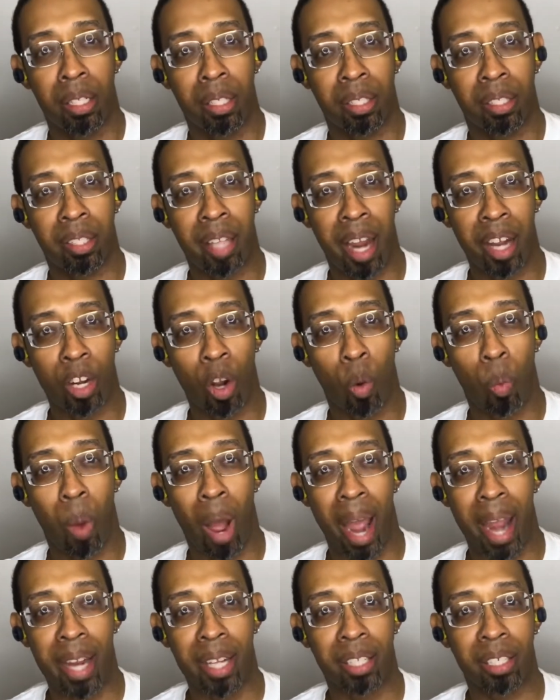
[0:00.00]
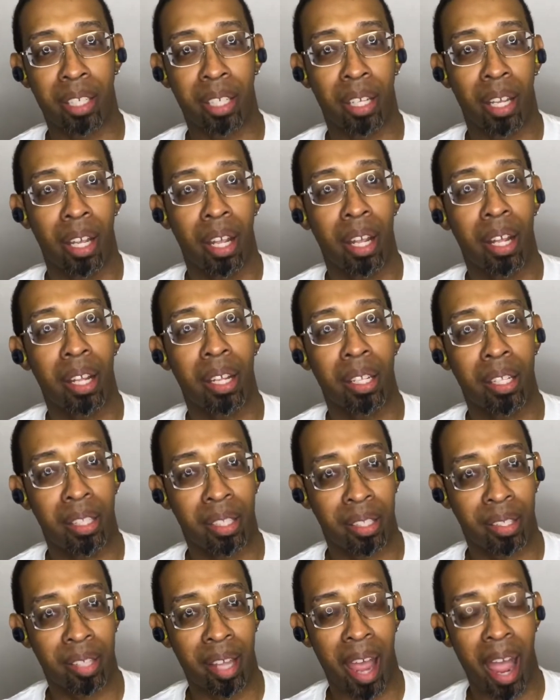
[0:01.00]
Dana White.
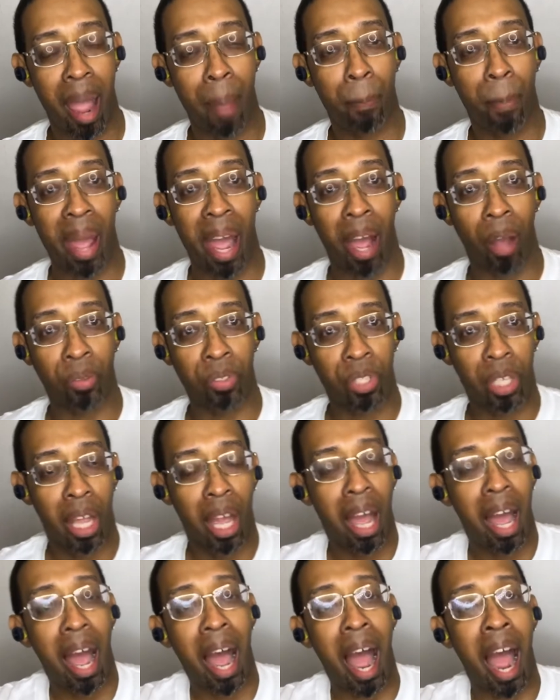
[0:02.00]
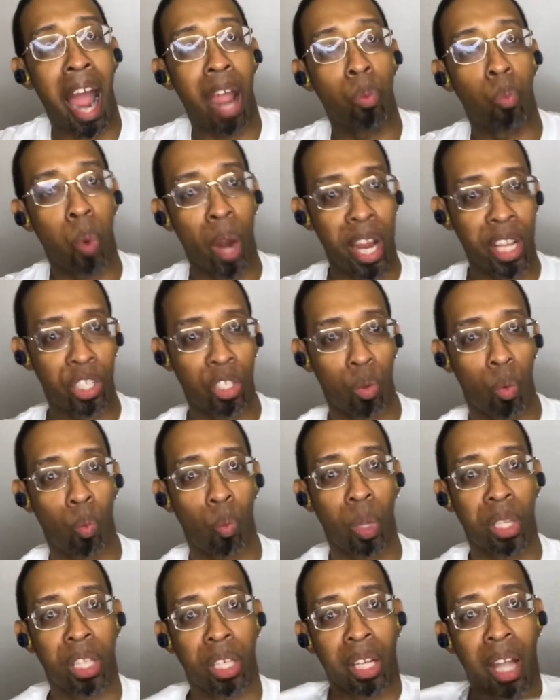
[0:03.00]
Tap out I went
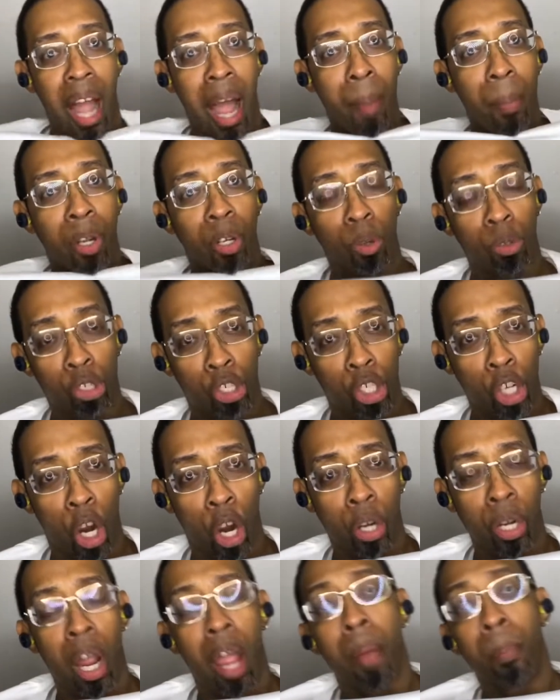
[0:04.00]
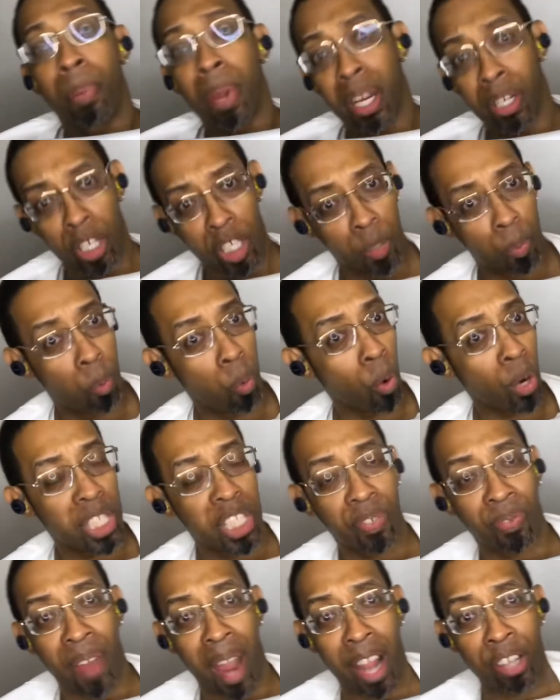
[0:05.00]
with the comical shirt, being the
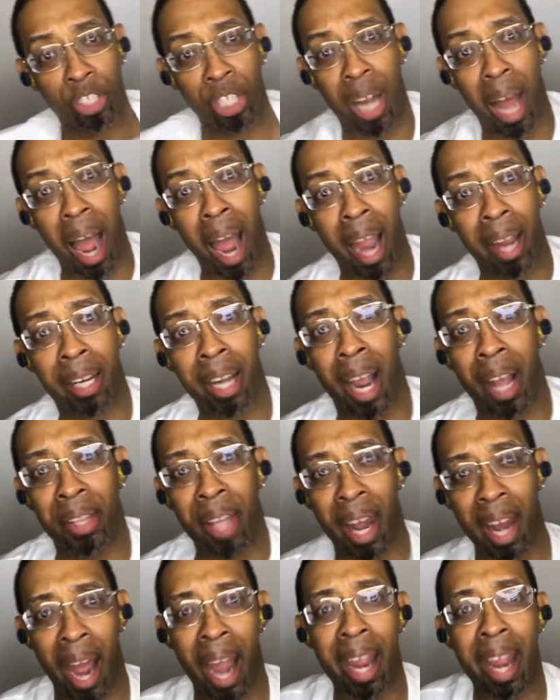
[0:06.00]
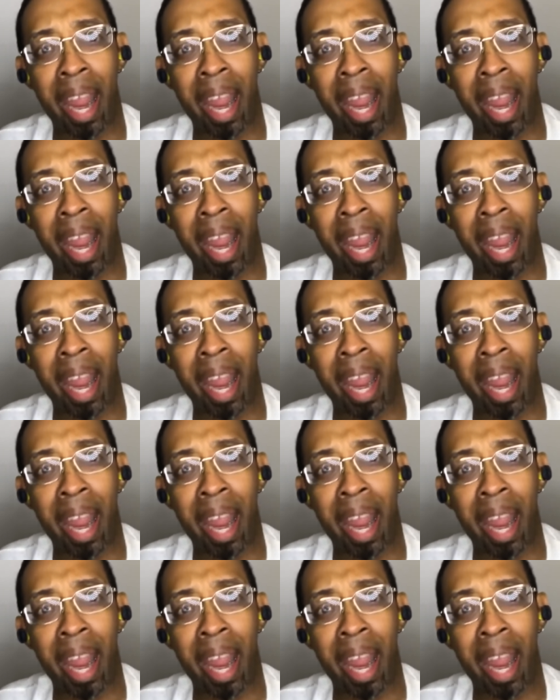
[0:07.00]
sports fashion icon that I